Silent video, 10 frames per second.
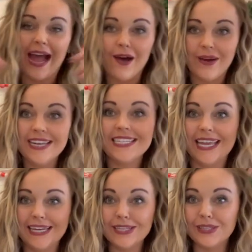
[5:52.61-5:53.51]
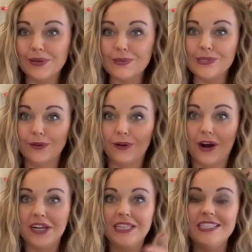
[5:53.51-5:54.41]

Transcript: how I did those little garlands.